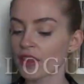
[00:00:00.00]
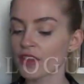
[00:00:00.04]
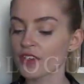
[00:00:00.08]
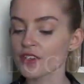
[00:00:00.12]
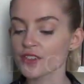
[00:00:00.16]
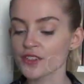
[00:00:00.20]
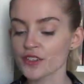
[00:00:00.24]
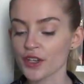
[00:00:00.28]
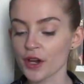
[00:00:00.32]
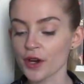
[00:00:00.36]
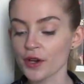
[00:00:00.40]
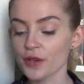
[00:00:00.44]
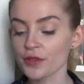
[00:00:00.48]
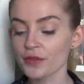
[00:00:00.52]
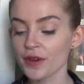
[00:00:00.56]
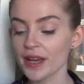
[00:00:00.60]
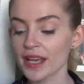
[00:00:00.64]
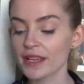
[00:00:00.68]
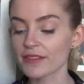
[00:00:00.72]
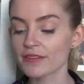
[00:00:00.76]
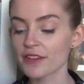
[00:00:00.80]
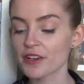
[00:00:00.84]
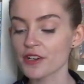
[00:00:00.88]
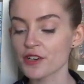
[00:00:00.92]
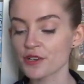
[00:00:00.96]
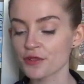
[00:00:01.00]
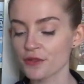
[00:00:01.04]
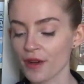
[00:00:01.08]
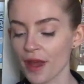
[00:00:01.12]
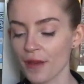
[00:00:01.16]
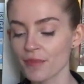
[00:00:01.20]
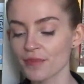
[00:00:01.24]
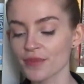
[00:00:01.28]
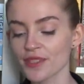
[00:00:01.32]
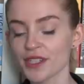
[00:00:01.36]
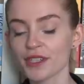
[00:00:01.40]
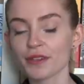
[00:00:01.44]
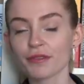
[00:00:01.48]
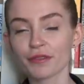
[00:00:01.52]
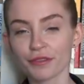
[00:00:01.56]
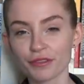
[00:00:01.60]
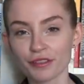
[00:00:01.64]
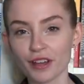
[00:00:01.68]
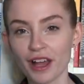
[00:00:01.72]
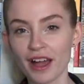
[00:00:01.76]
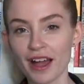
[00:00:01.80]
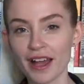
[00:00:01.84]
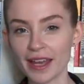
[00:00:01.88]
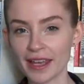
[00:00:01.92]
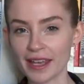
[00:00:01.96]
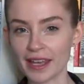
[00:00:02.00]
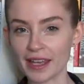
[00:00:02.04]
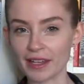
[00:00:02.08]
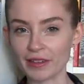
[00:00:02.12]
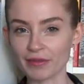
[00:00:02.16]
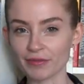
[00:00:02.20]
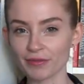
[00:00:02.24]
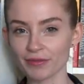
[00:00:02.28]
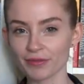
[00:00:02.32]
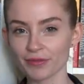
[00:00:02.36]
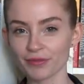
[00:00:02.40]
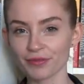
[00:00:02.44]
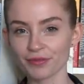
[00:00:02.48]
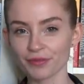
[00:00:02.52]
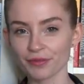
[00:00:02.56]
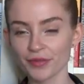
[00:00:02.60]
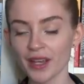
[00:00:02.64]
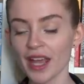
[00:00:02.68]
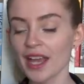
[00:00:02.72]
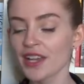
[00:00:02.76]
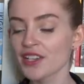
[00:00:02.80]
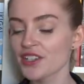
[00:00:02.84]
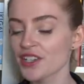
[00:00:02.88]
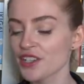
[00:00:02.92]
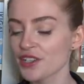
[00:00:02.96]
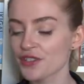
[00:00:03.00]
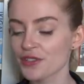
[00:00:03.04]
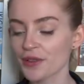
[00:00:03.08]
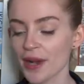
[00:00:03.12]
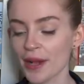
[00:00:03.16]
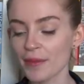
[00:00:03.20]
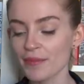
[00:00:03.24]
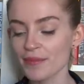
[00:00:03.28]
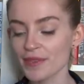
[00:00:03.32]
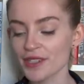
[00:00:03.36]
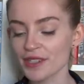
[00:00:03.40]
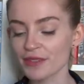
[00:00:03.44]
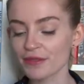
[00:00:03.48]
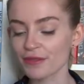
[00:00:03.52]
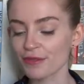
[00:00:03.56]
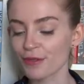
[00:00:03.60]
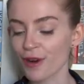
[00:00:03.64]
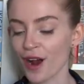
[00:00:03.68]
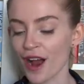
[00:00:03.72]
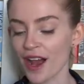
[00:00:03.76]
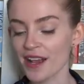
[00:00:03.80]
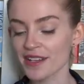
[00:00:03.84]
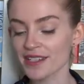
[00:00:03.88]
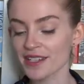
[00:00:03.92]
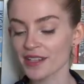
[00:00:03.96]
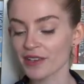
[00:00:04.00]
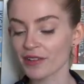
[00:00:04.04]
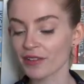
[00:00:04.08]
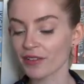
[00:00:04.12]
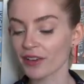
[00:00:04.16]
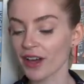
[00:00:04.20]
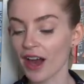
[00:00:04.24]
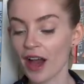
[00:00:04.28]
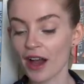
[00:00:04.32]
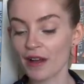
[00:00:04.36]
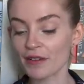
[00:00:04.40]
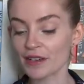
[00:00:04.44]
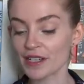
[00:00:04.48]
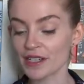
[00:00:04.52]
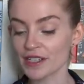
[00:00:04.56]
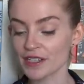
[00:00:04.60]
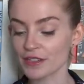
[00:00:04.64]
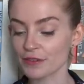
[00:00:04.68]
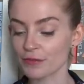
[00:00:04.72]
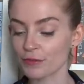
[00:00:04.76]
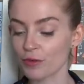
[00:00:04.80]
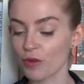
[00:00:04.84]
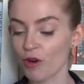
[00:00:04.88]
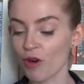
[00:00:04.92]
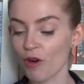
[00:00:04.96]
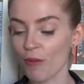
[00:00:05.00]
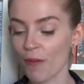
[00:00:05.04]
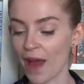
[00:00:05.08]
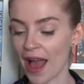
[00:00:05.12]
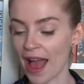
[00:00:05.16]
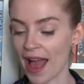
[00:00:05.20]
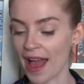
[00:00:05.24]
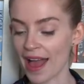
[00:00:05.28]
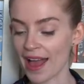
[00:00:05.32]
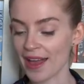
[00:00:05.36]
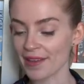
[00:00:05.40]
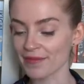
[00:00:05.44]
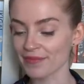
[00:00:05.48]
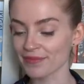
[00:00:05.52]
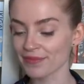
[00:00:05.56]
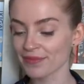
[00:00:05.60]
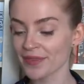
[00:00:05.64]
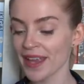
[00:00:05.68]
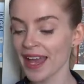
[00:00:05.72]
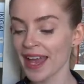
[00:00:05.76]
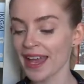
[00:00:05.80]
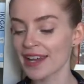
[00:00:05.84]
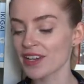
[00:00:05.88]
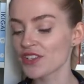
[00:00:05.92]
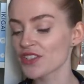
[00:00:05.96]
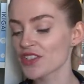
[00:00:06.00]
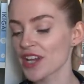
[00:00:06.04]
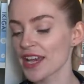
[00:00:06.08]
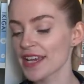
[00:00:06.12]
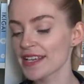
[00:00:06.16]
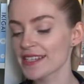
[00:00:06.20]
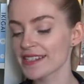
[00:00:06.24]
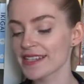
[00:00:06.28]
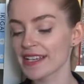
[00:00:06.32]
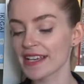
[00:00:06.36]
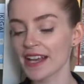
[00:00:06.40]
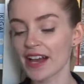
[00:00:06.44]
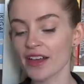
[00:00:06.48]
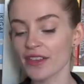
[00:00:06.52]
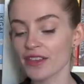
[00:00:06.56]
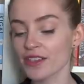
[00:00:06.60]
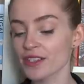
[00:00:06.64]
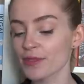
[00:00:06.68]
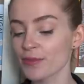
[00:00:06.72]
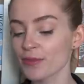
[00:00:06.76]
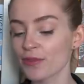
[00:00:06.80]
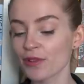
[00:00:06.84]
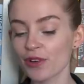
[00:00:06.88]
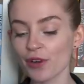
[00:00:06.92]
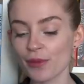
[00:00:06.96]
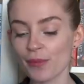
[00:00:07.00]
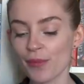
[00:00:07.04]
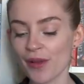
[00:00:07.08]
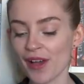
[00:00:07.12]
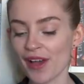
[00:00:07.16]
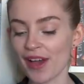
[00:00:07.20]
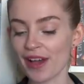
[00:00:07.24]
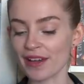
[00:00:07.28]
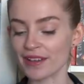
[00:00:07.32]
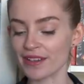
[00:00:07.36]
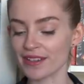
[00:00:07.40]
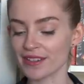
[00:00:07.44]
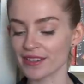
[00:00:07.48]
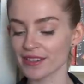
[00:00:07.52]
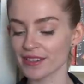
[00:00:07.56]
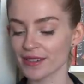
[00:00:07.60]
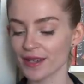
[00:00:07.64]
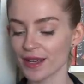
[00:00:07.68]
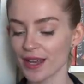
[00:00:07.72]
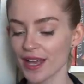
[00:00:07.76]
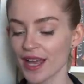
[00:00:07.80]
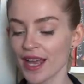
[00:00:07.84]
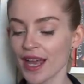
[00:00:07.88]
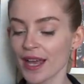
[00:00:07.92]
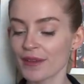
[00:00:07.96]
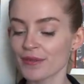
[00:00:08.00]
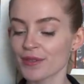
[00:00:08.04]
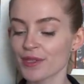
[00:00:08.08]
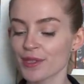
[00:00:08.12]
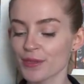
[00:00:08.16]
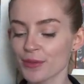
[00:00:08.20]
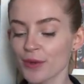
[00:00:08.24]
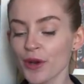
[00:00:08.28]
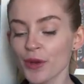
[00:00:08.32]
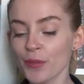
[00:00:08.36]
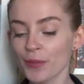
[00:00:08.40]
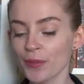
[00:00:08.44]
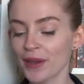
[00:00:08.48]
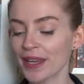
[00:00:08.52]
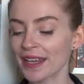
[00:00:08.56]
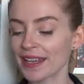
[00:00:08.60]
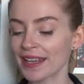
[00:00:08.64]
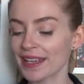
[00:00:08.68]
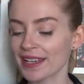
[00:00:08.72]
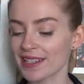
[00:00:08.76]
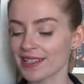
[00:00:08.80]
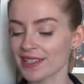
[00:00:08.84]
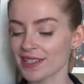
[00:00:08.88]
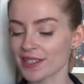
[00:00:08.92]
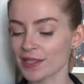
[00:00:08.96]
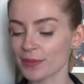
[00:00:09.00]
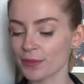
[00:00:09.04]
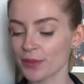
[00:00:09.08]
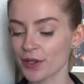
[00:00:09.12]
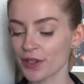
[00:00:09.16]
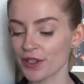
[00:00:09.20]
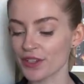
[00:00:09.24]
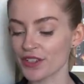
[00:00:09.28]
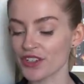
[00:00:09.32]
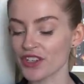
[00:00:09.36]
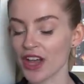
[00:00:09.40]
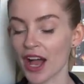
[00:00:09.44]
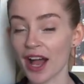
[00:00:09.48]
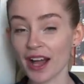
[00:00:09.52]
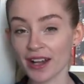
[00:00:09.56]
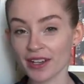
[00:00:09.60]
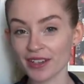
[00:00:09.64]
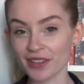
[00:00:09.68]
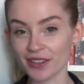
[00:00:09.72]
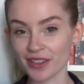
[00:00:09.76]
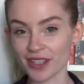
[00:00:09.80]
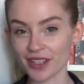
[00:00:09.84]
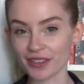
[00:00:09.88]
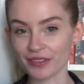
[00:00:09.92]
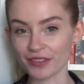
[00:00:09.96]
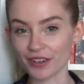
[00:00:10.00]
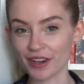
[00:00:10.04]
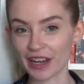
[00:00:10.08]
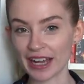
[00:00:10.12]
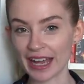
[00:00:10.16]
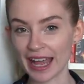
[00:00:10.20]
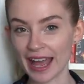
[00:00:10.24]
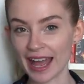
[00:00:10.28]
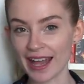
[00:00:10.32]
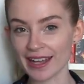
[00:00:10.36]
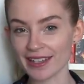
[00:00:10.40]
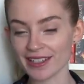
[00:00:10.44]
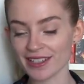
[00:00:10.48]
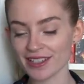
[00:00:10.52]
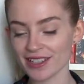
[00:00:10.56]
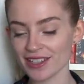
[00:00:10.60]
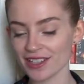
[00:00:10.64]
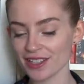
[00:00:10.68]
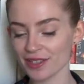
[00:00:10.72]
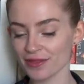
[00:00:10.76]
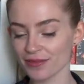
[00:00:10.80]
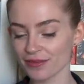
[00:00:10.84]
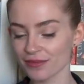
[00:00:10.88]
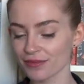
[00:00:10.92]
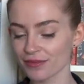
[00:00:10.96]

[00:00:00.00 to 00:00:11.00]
The stone raven dreamt of flying. She dreamt of rising on currents of warm air and chasing other smaller birds, of swooping into the woods hungry for a catch.